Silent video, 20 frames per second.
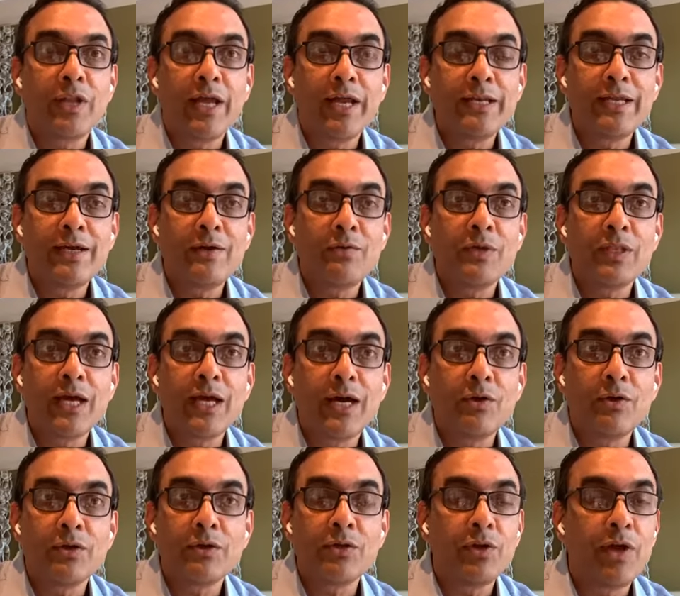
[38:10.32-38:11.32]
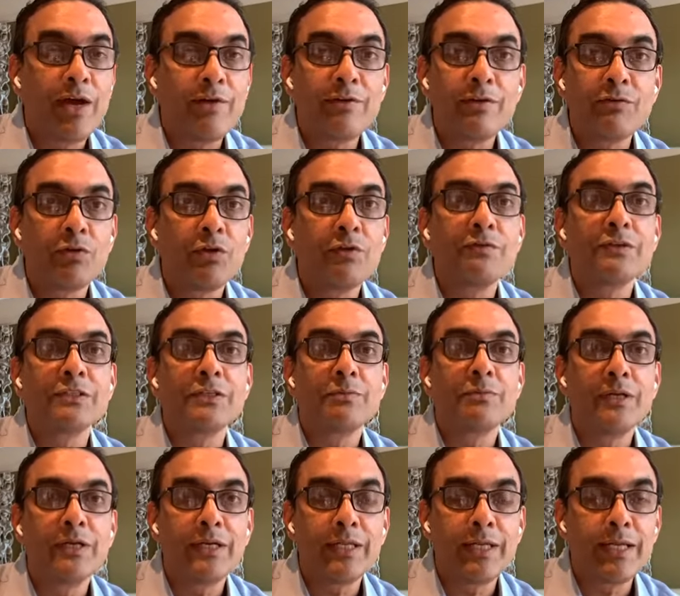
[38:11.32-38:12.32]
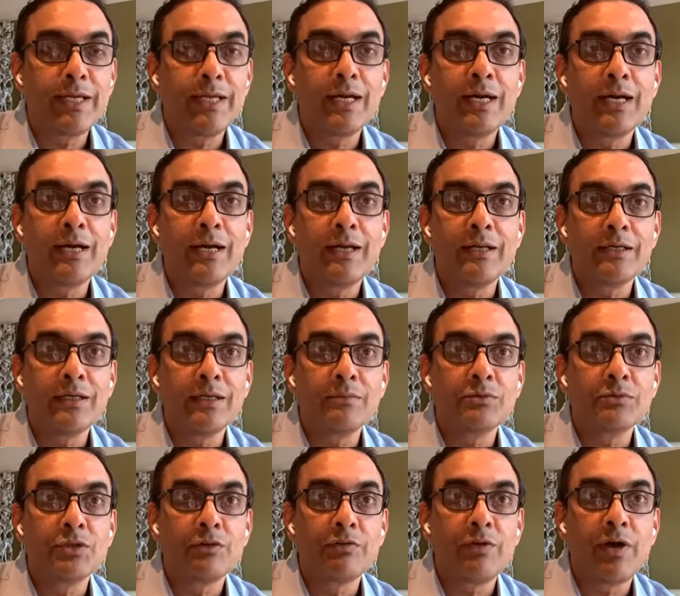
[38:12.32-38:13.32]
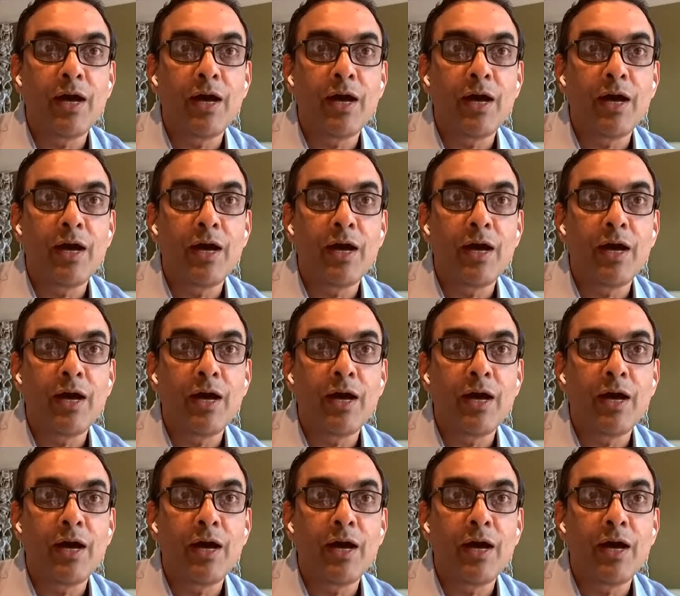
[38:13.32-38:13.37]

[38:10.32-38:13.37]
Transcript: lending without having full visibility in terms of